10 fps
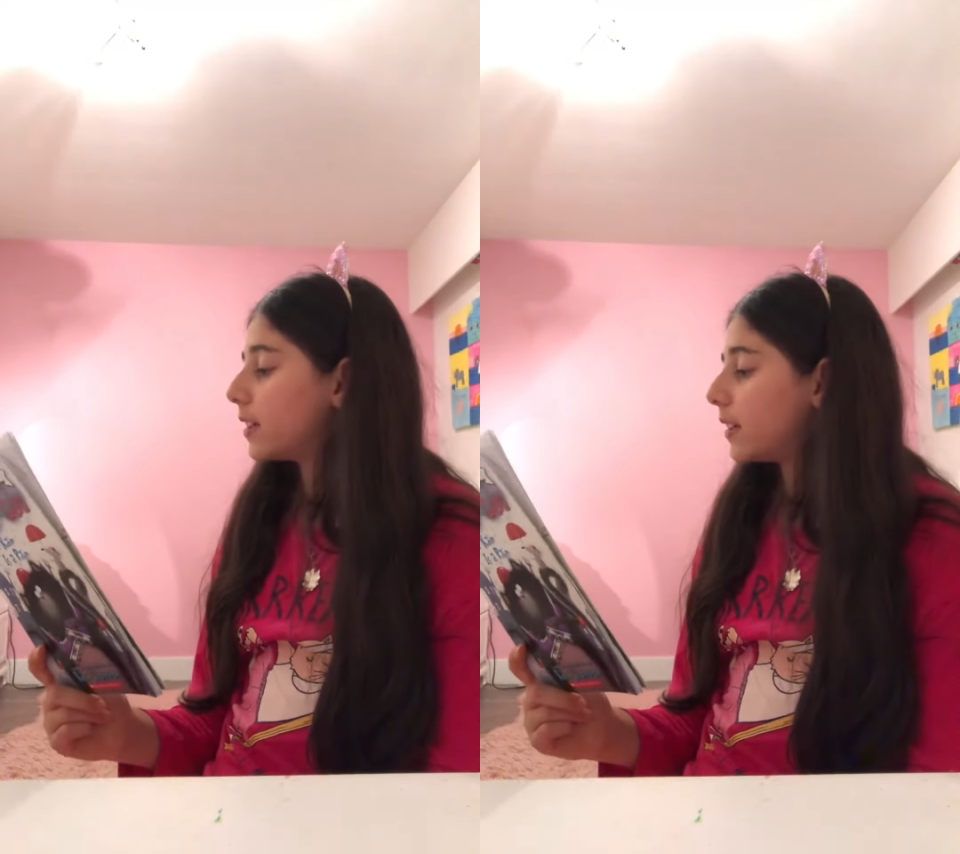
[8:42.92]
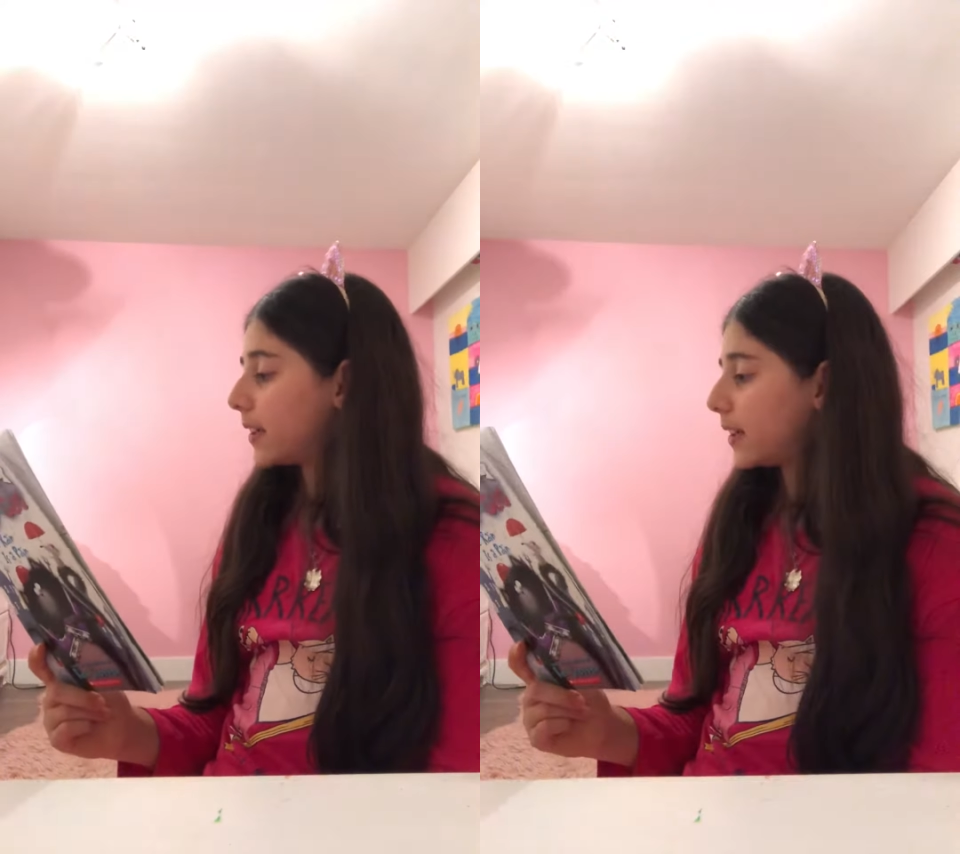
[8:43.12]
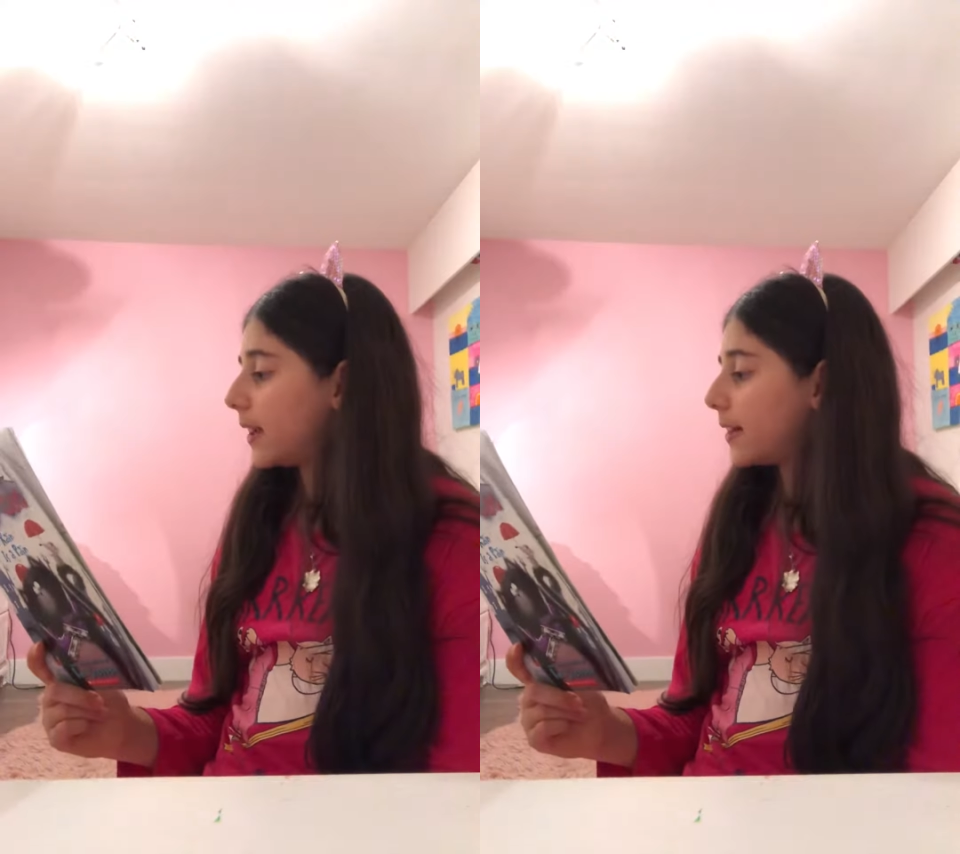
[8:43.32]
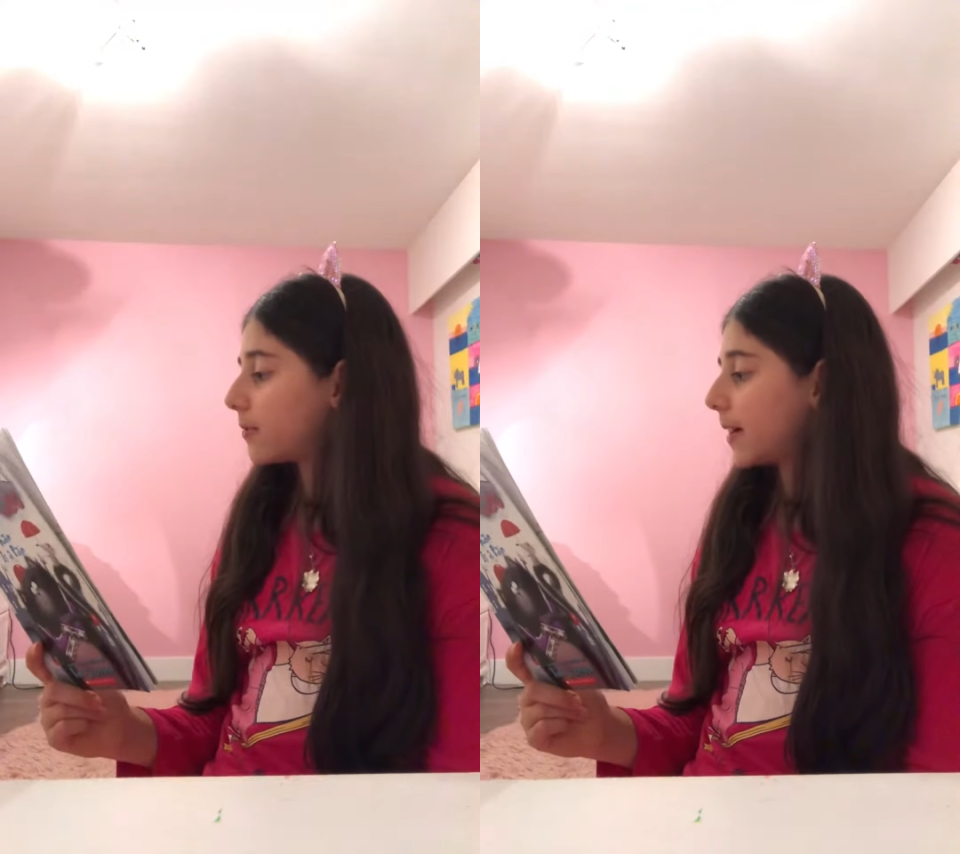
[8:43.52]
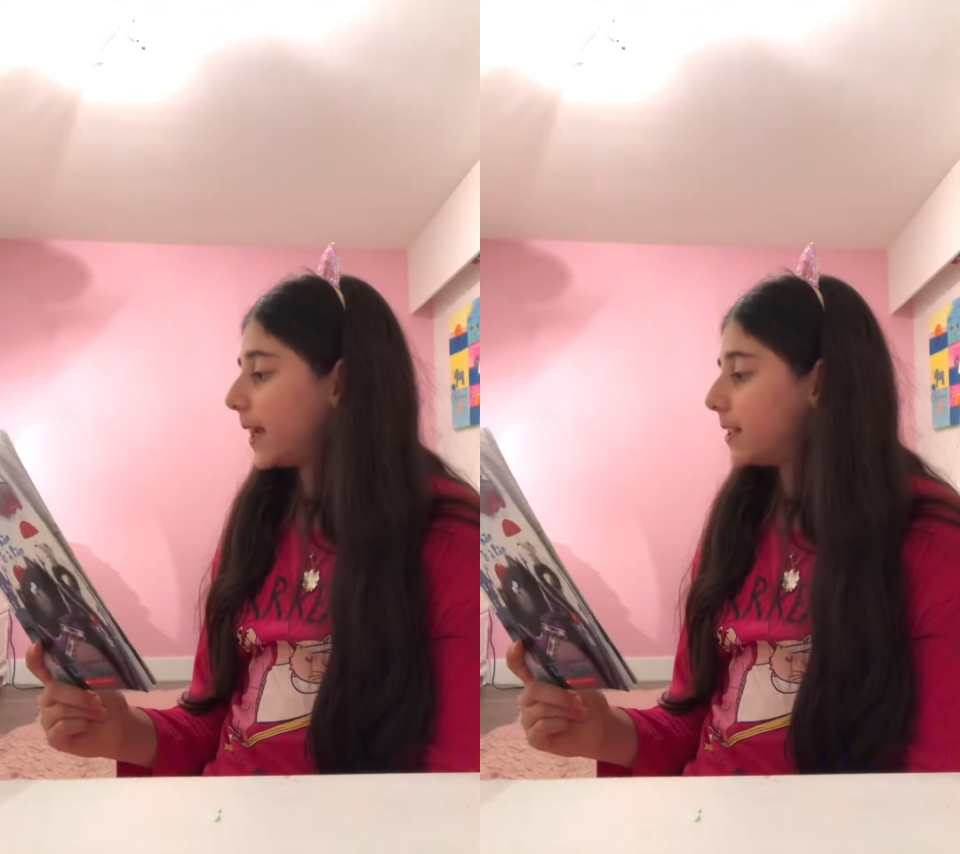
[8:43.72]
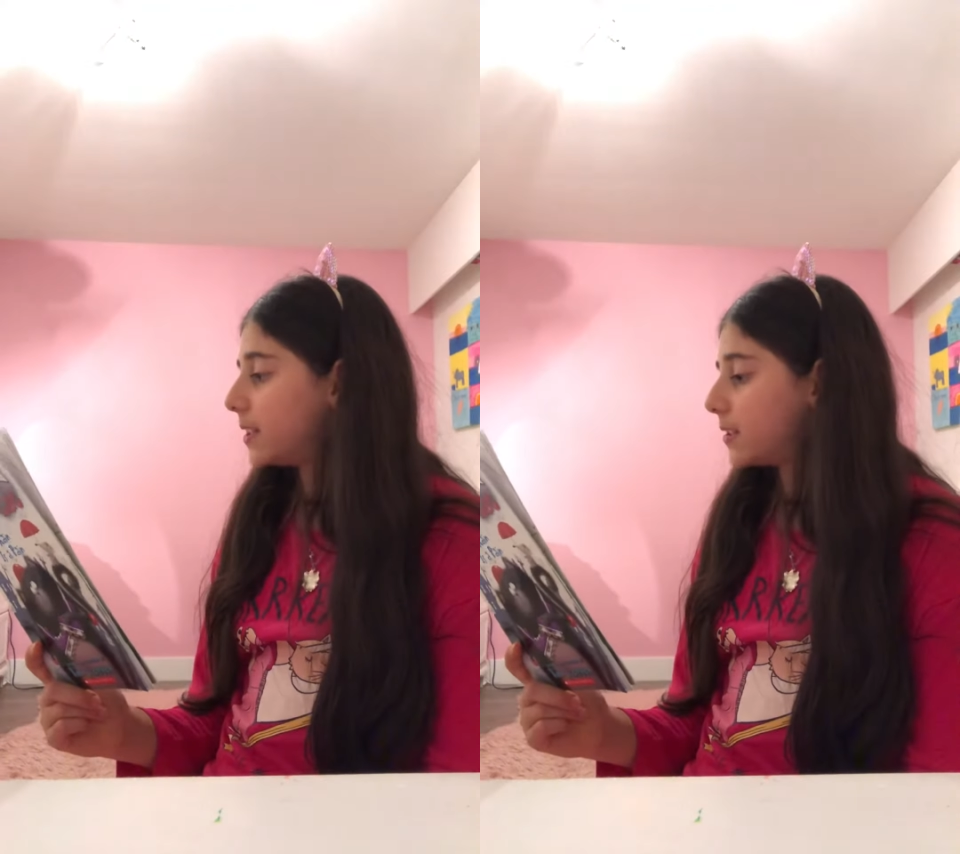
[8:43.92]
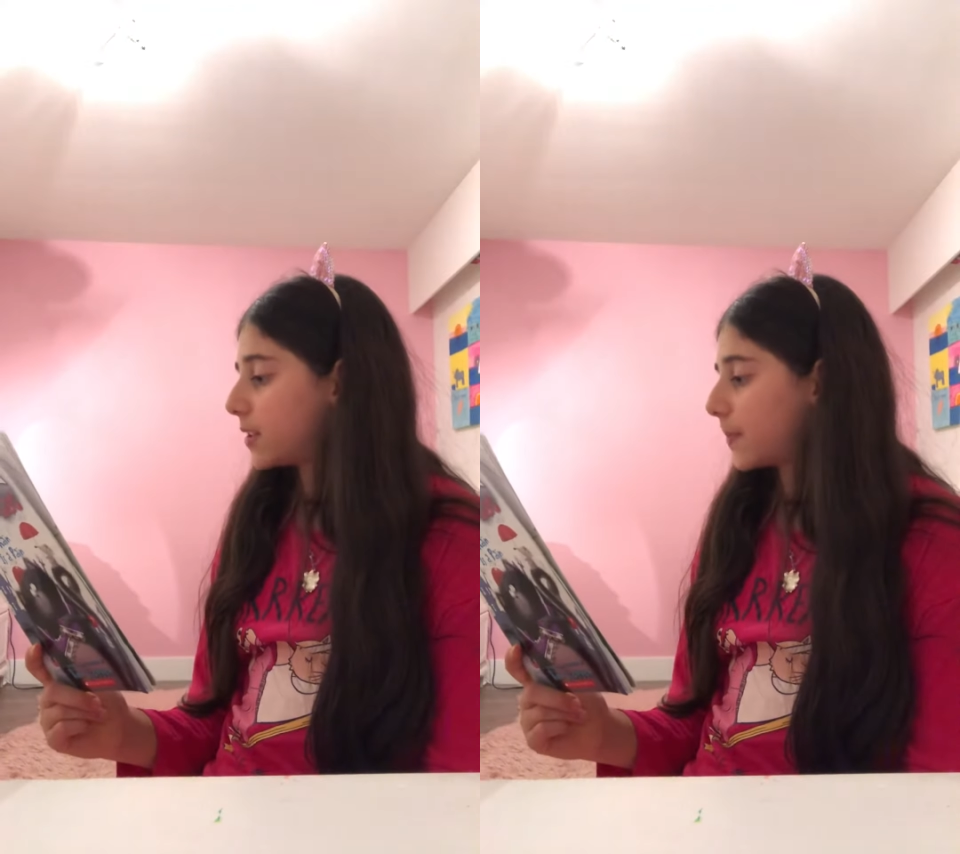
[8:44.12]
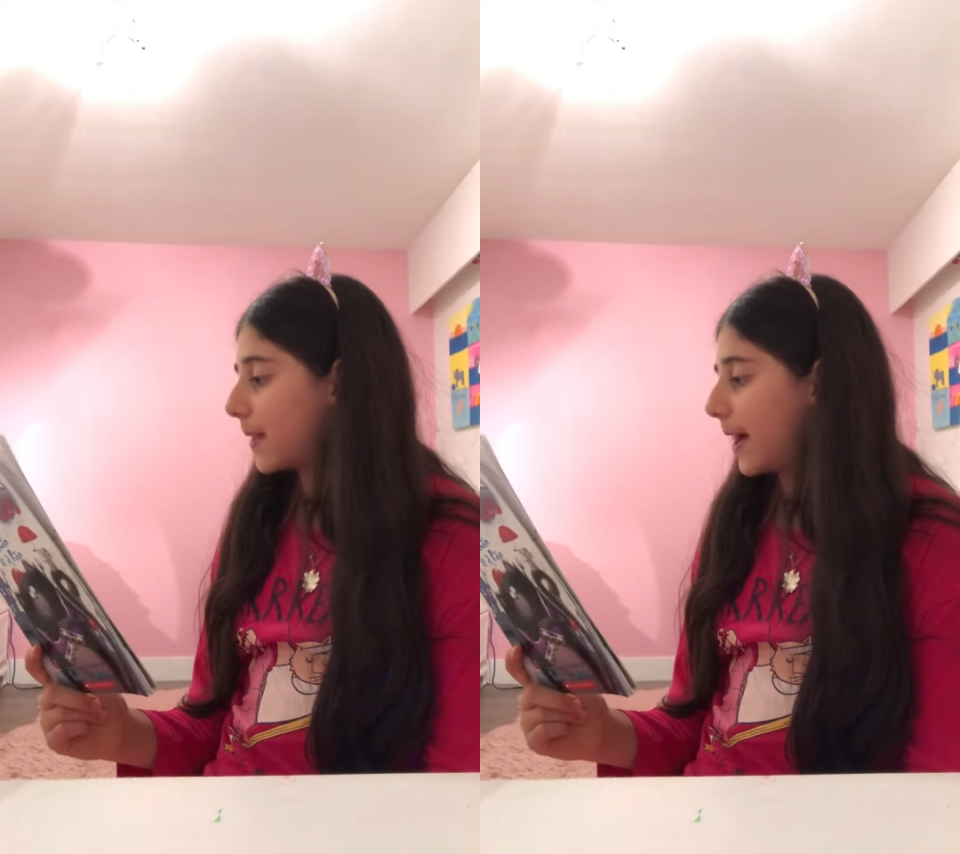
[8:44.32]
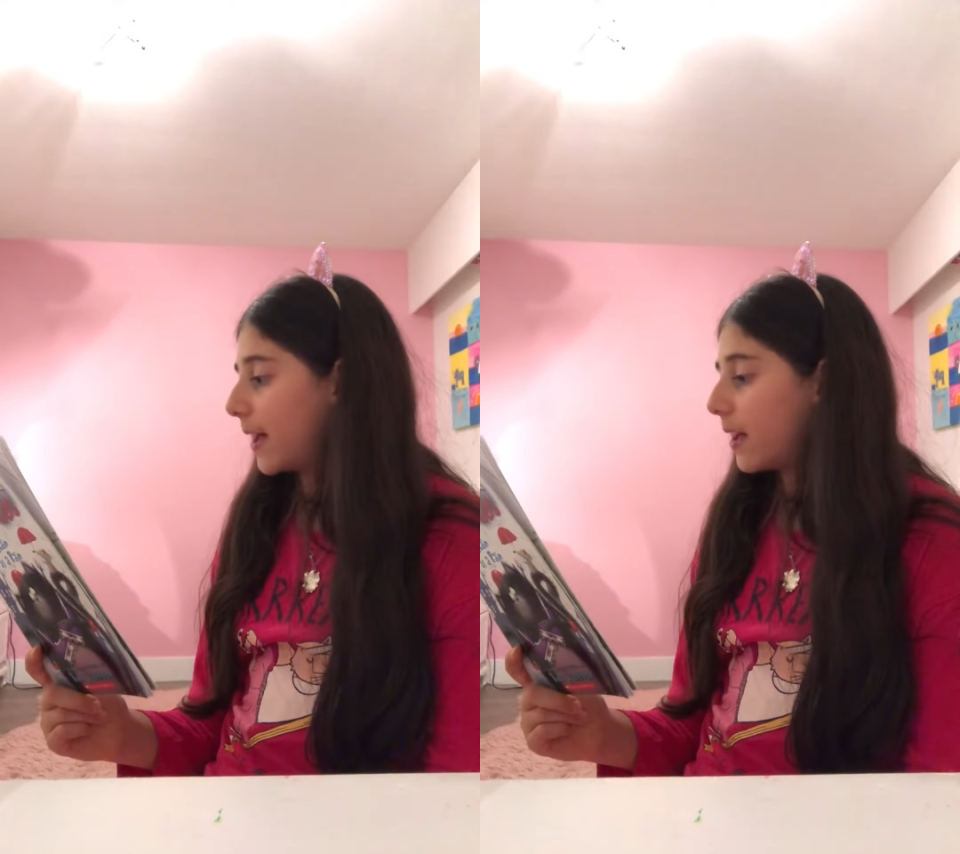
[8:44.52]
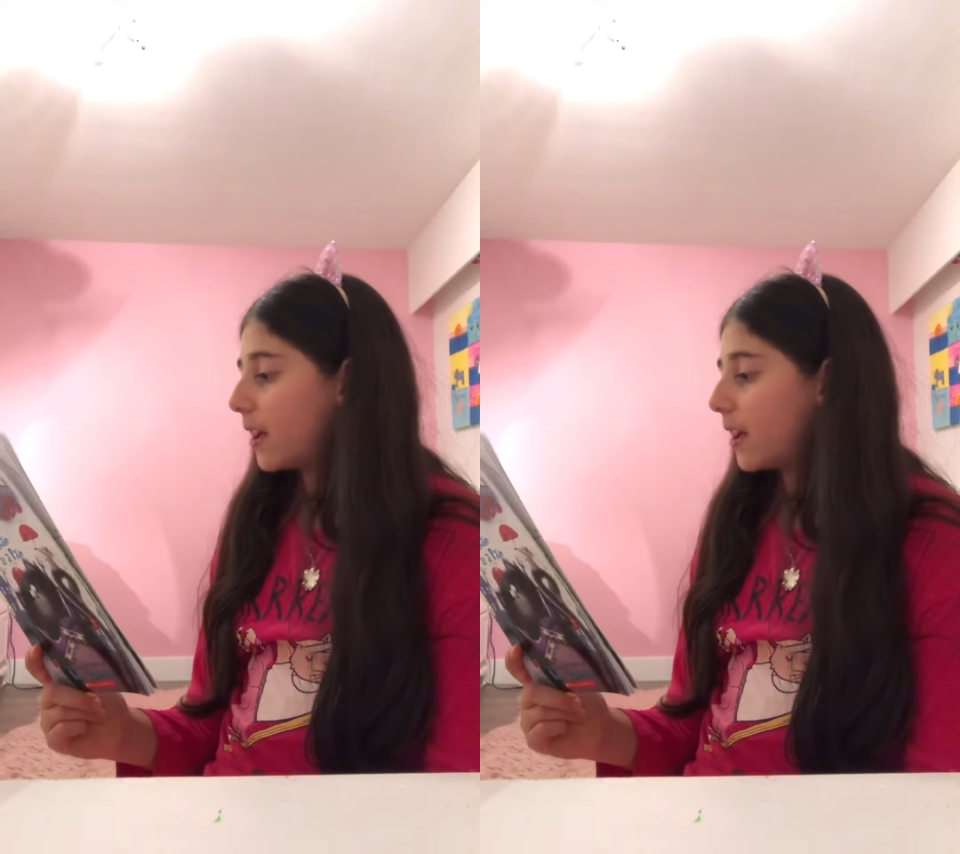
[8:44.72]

in and ran into Splat.